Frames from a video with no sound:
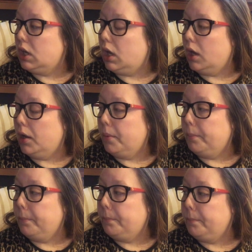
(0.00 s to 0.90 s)

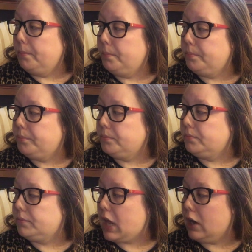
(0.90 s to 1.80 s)

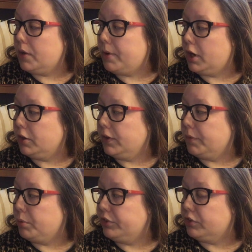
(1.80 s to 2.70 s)
Harry Potter
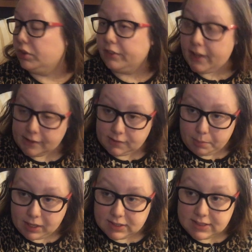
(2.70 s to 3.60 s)
and the Prisoner of
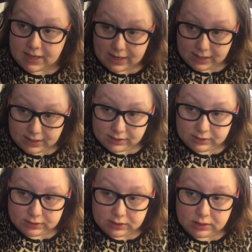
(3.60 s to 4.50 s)
Azkaban today.
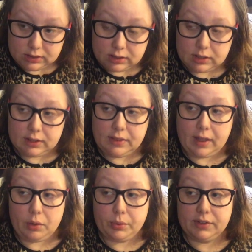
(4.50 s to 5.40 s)

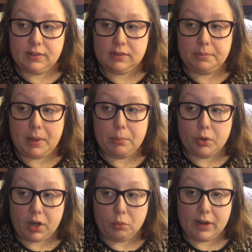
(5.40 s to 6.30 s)
That was my
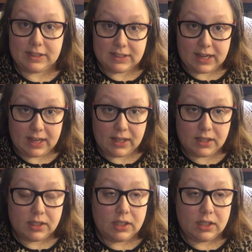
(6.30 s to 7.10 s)
book I read today.